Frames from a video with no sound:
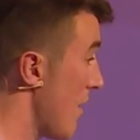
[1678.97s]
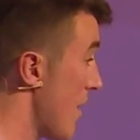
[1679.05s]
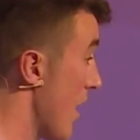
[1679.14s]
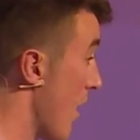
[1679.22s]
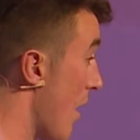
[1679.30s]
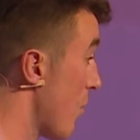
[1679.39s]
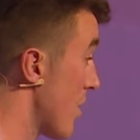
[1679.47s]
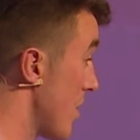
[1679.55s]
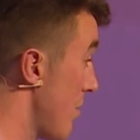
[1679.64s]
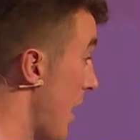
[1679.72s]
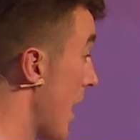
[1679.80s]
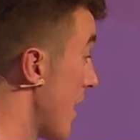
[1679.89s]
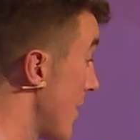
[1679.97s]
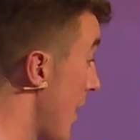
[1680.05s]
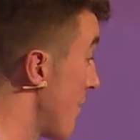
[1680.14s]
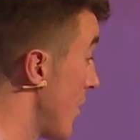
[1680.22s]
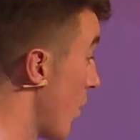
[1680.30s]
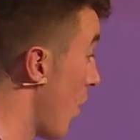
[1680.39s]
they're up with the play and they
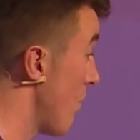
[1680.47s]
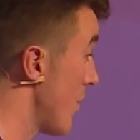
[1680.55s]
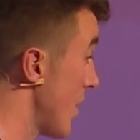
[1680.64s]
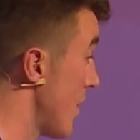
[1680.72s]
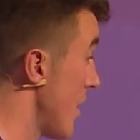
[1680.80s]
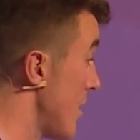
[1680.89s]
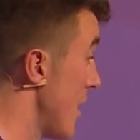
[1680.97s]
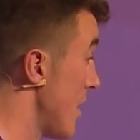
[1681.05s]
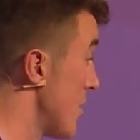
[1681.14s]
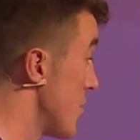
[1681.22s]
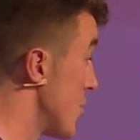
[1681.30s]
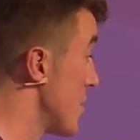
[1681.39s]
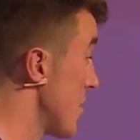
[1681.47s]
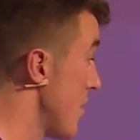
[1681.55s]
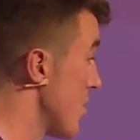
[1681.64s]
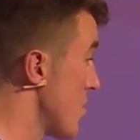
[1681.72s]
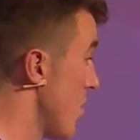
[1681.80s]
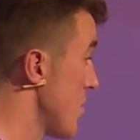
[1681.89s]
feel confident in introducing
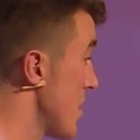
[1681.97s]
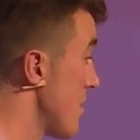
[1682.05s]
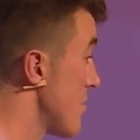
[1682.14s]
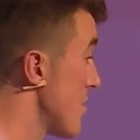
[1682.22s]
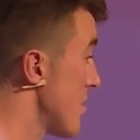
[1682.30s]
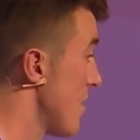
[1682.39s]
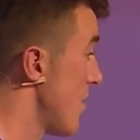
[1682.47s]
those concepts.